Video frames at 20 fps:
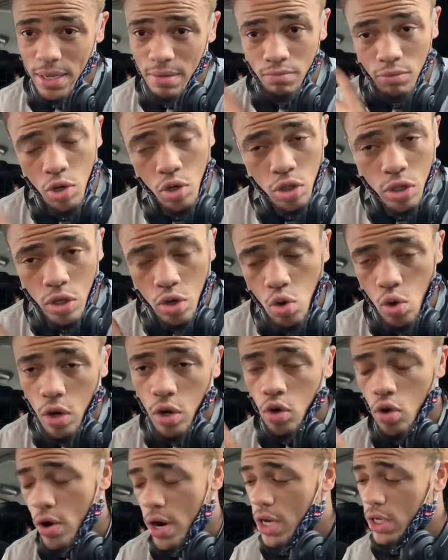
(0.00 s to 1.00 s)
Music going
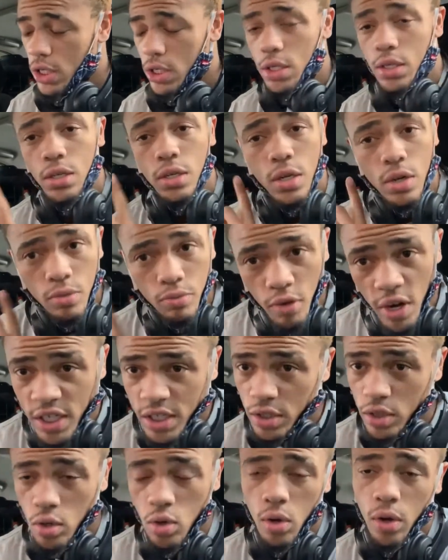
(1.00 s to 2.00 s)
crazy.
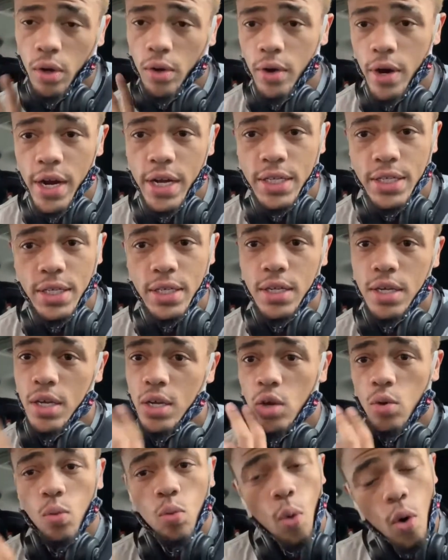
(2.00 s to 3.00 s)
Wrestling going crazy.
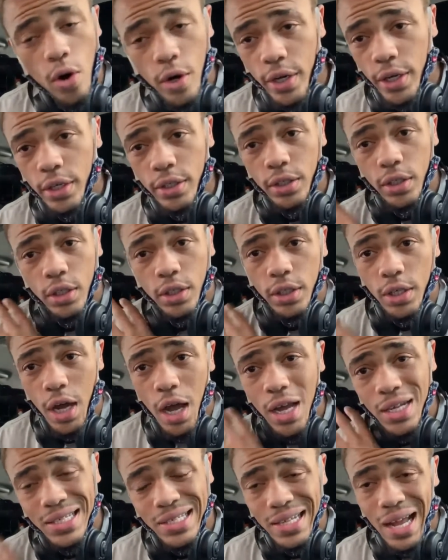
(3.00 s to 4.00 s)
Working
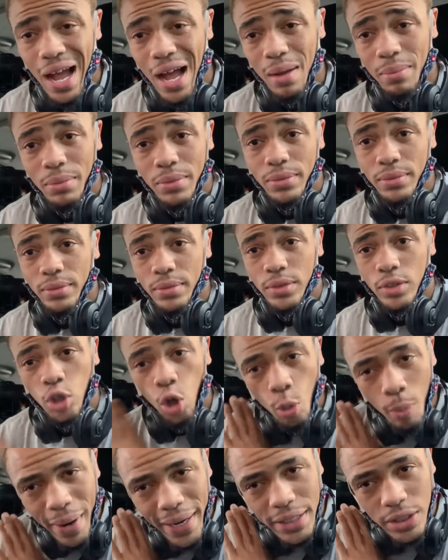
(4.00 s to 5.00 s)
non-stop.
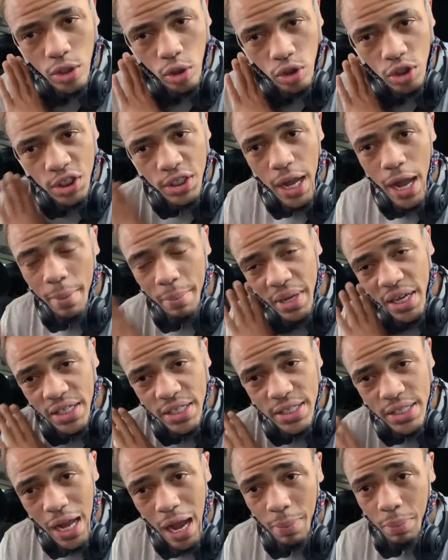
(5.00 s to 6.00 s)
Nobody's gonna stop me.
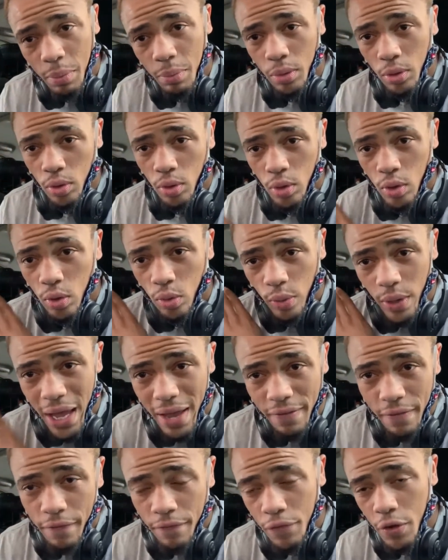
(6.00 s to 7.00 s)
Unstoppable.
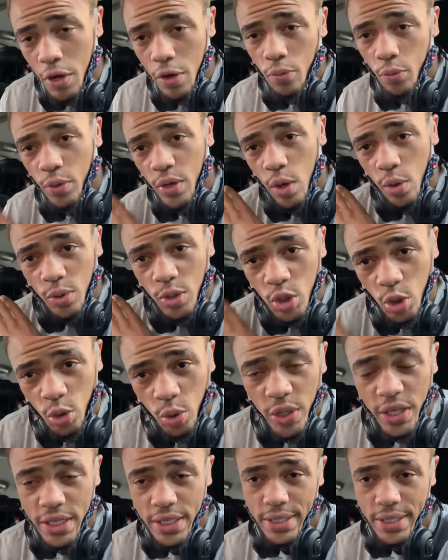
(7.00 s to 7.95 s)
Having fun. We're gonna do this.